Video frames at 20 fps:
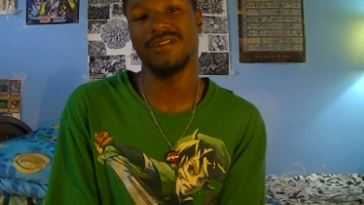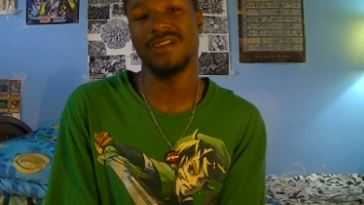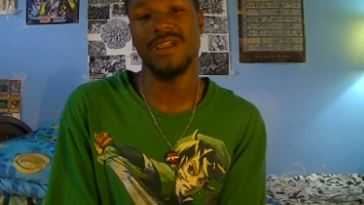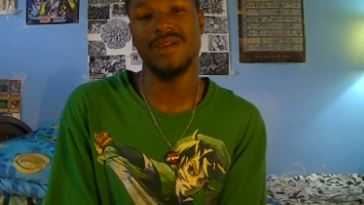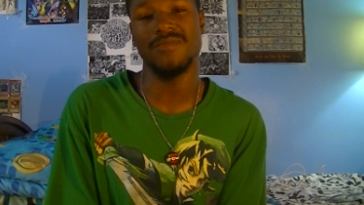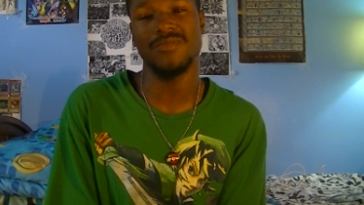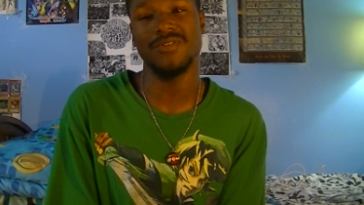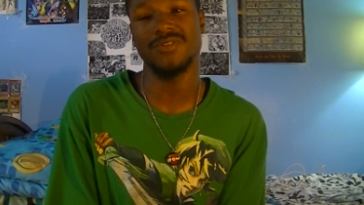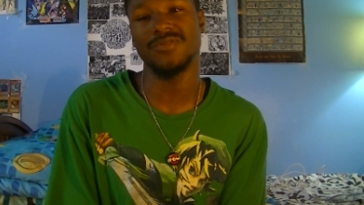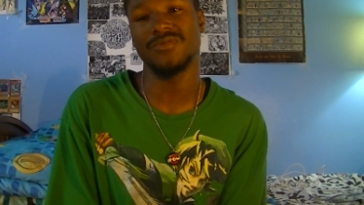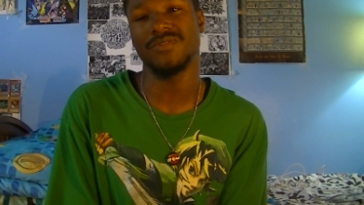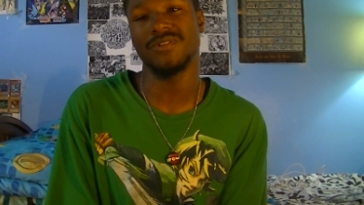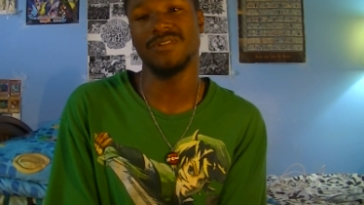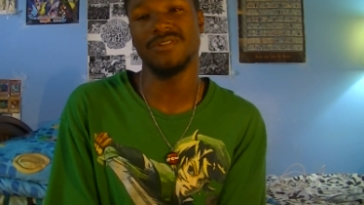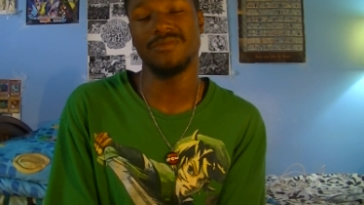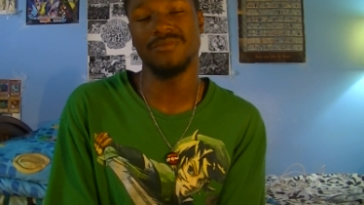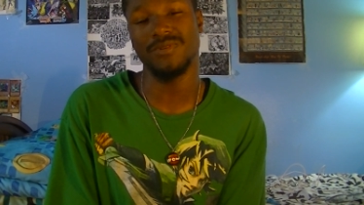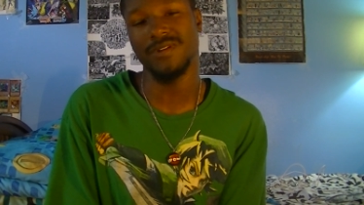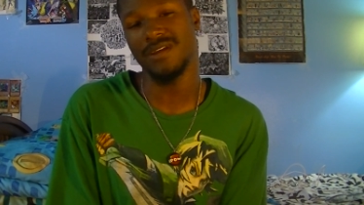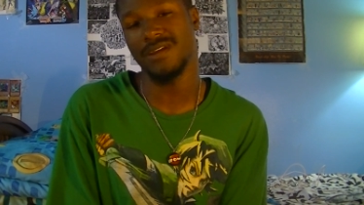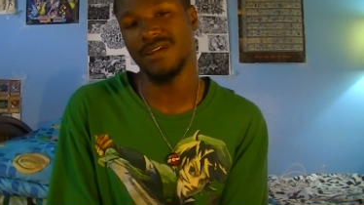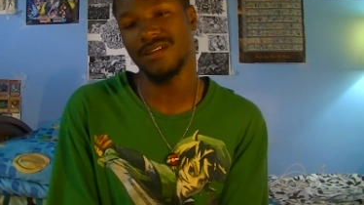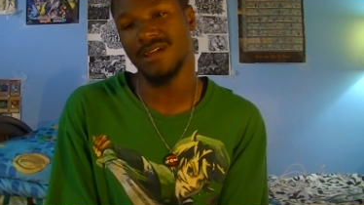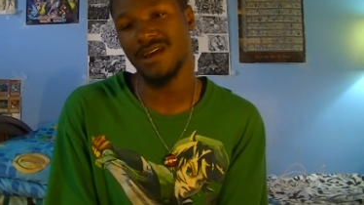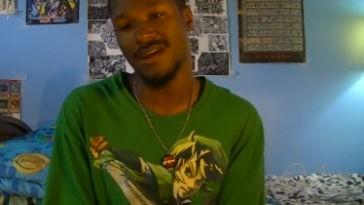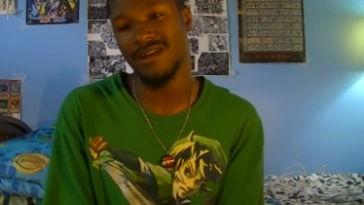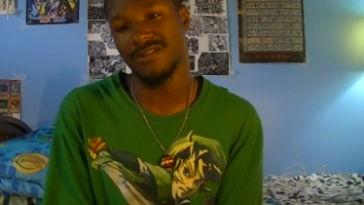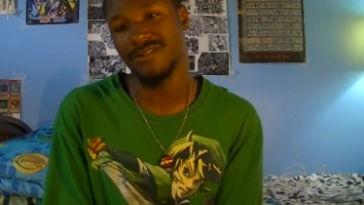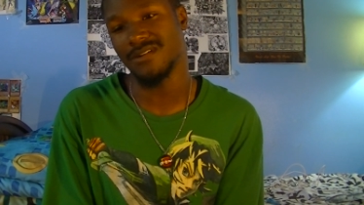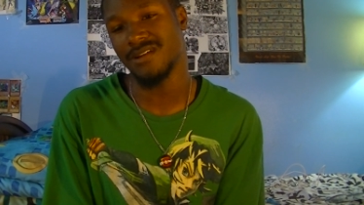gamers whether you play a
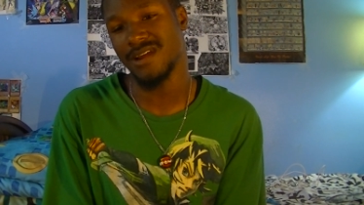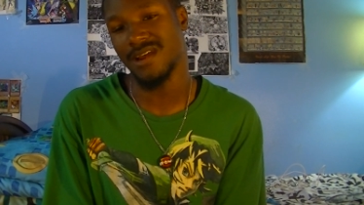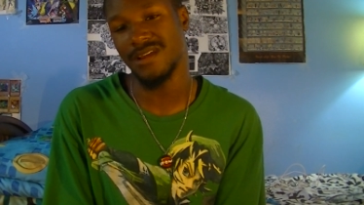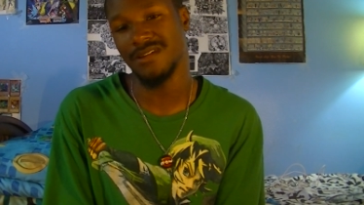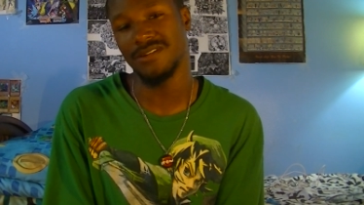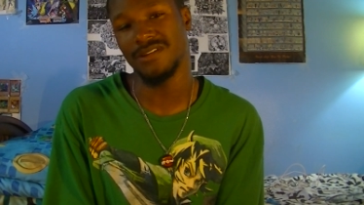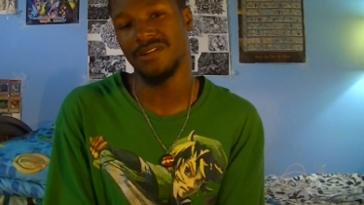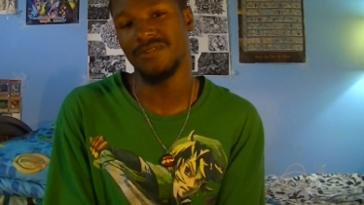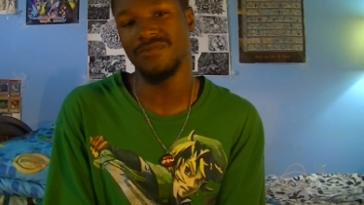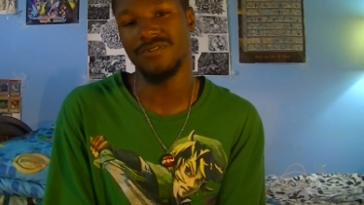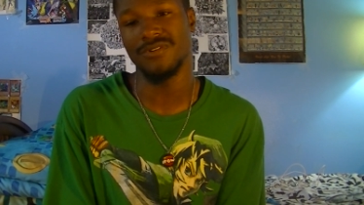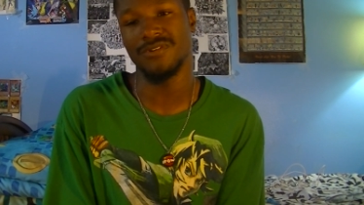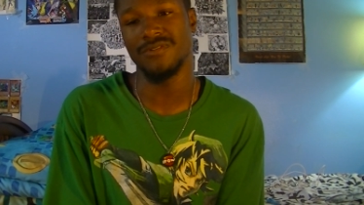lot or not even